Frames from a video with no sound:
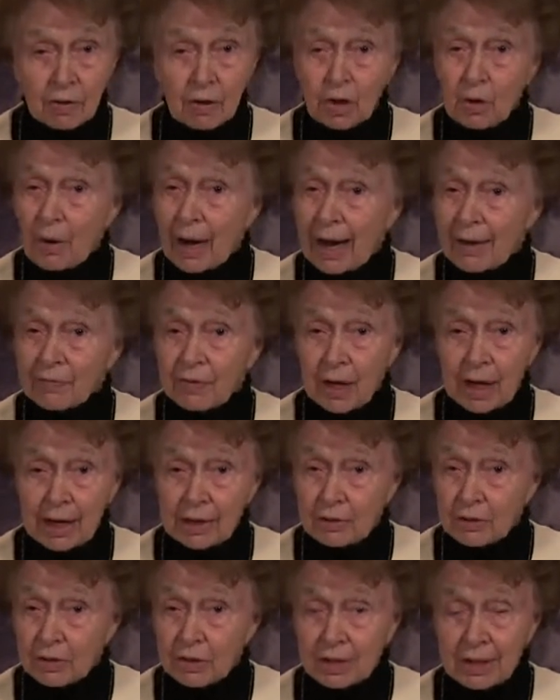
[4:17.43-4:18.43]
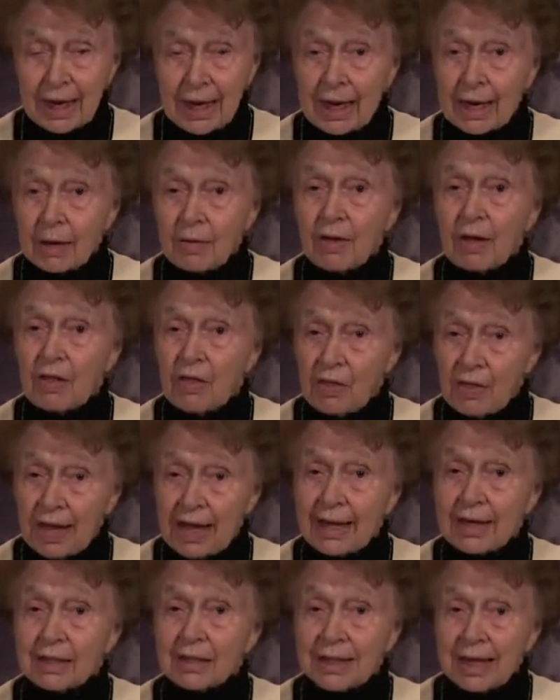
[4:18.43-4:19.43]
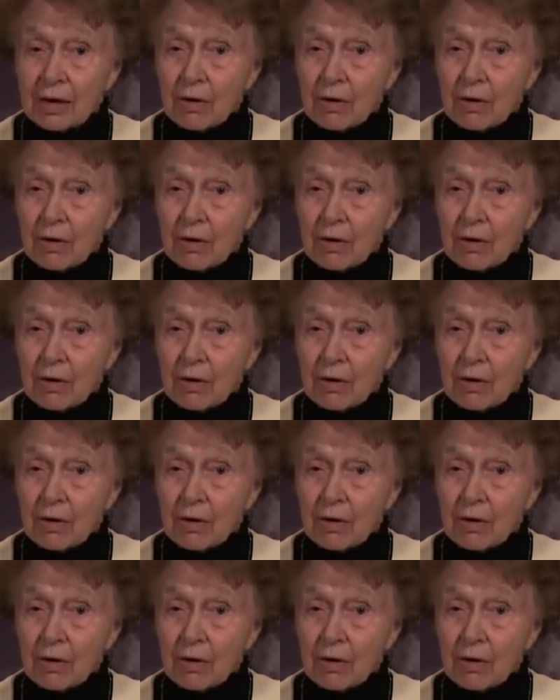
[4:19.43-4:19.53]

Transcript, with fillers: You have to understand the things